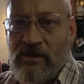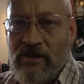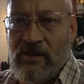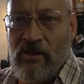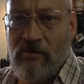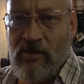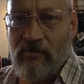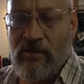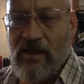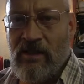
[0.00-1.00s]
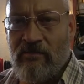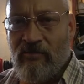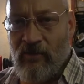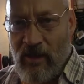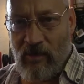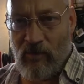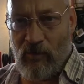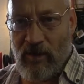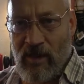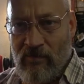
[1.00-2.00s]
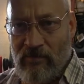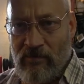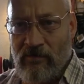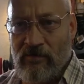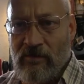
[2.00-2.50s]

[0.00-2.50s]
you know, when I want to get in frame or whatever,